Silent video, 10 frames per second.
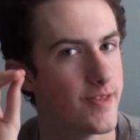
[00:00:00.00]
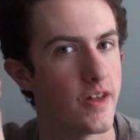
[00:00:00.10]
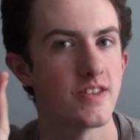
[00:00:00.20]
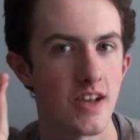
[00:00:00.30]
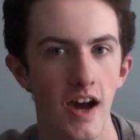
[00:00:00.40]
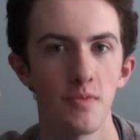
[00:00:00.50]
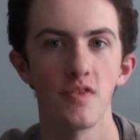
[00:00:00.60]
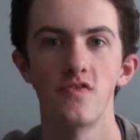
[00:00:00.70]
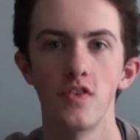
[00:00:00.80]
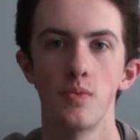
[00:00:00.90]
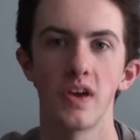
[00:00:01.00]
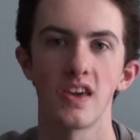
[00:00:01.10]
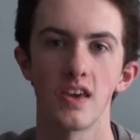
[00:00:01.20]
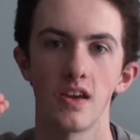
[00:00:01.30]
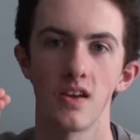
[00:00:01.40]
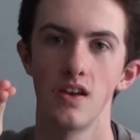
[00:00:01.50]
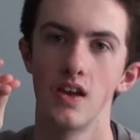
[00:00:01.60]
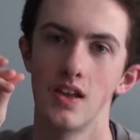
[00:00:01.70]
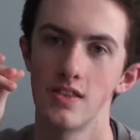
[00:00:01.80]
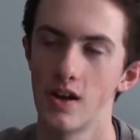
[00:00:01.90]
the type of filmmaking
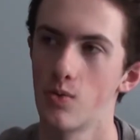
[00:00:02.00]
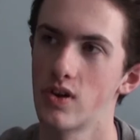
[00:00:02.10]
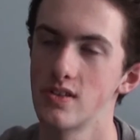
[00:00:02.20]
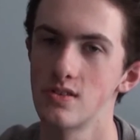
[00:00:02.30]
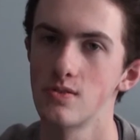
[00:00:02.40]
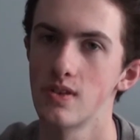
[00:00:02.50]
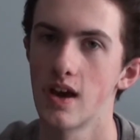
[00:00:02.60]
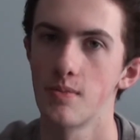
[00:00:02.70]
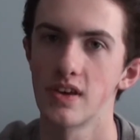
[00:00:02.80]
that I want to do yet,